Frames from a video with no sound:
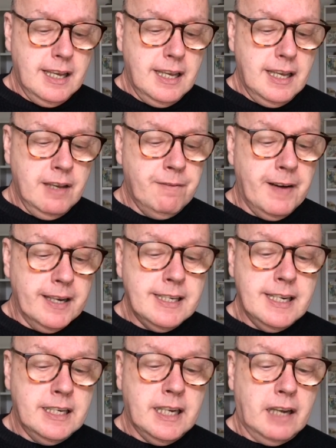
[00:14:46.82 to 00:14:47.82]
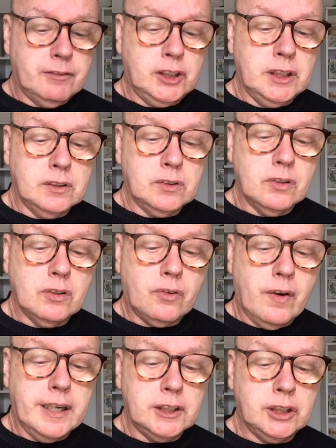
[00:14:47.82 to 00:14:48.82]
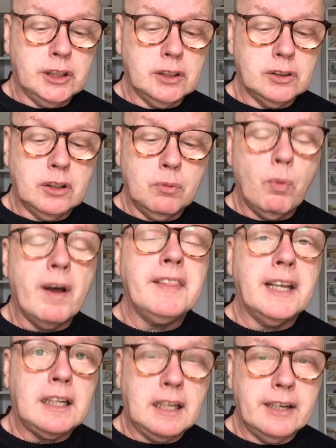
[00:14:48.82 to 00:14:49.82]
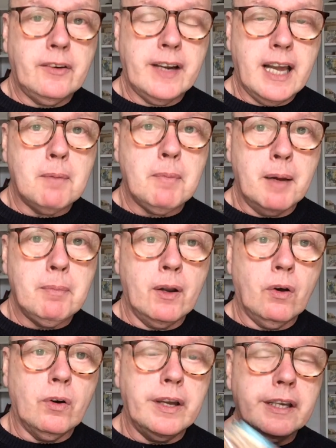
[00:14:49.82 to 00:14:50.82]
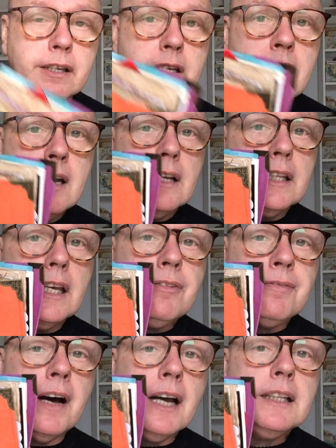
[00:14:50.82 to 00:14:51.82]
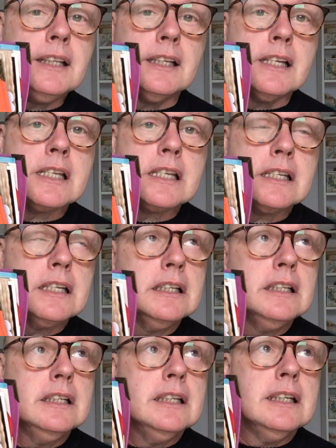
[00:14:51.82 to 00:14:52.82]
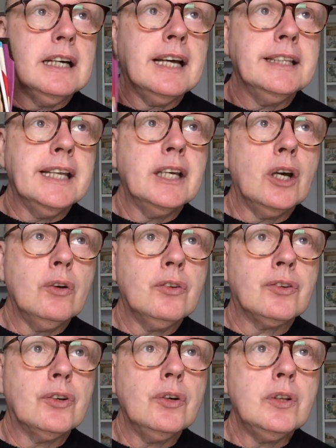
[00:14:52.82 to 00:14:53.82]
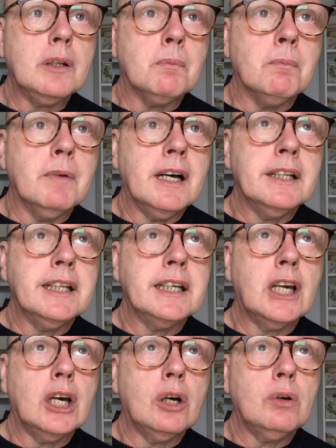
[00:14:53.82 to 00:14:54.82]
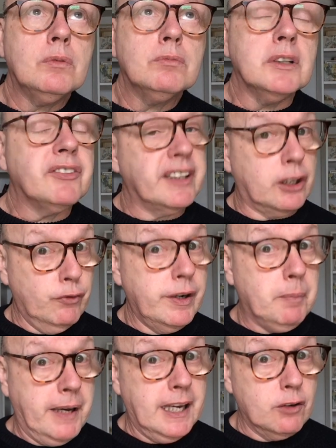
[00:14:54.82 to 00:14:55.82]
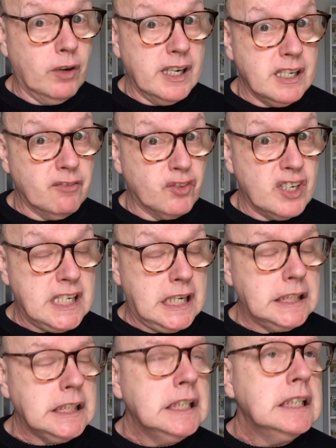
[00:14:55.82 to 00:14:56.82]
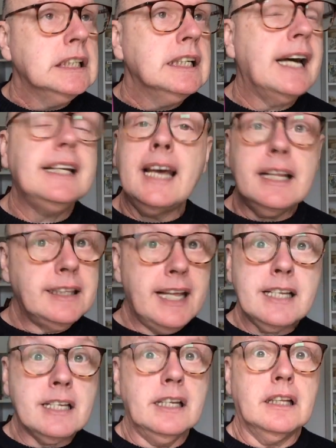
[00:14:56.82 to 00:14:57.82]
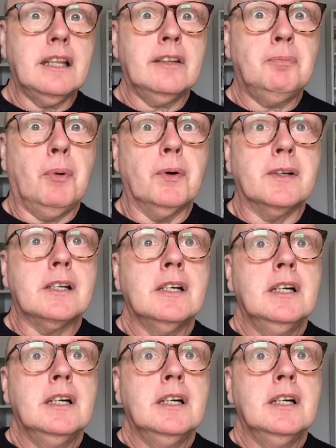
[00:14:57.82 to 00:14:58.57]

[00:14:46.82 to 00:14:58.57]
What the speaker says: if I did have children or grandchildren, when they're clearing out my belongings, they find this and they go through them and they go, well, if they can read my handwriting for a start, And there's another point.